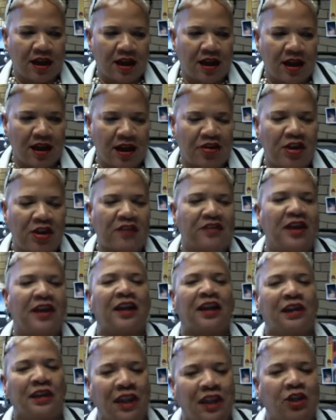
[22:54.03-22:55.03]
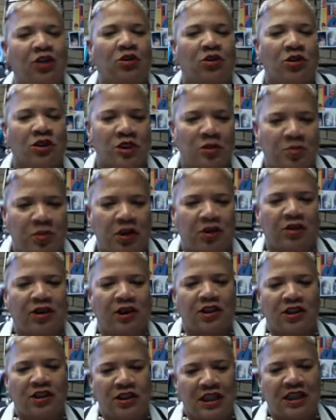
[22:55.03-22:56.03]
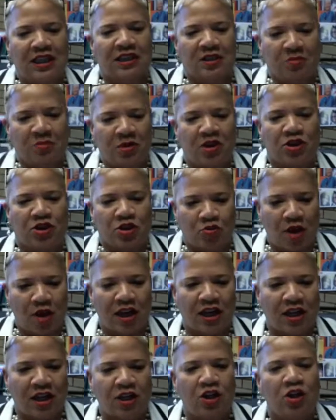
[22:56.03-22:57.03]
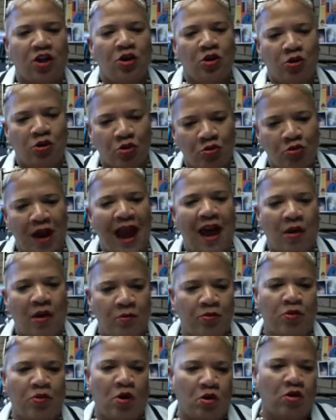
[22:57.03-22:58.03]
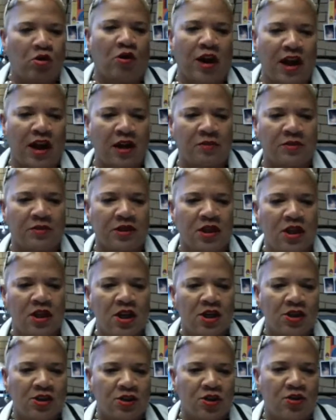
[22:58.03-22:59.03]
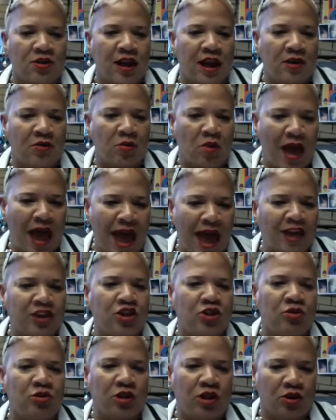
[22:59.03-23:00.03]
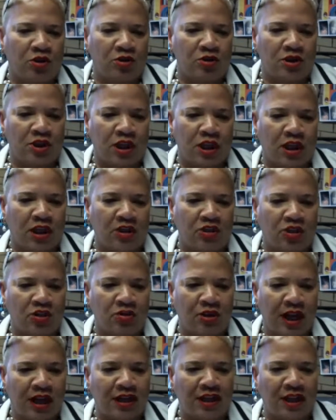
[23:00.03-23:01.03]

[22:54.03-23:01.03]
think that a clinical experience needs to be threaded throughout programs so that as you learn things, you get an